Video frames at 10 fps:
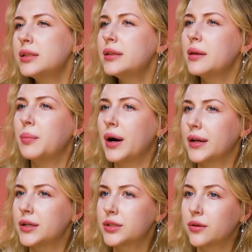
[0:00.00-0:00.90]
Is it the
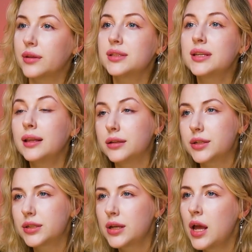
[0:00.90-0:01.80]
buyers or the
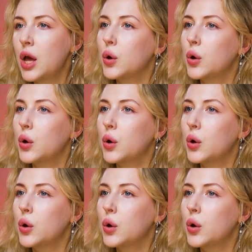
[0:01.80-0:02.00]
sellers?